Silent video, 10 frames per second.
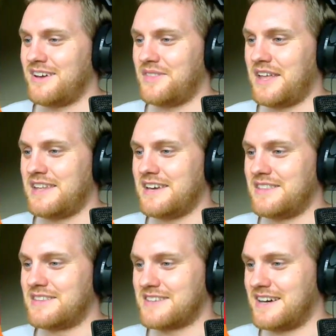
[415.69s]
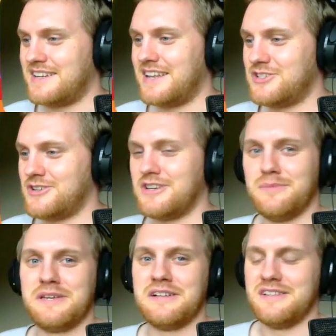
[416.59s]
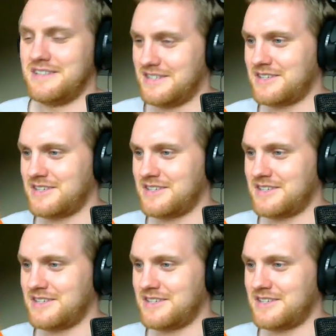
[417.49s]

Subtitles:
And then here the sign: enjoy your meal.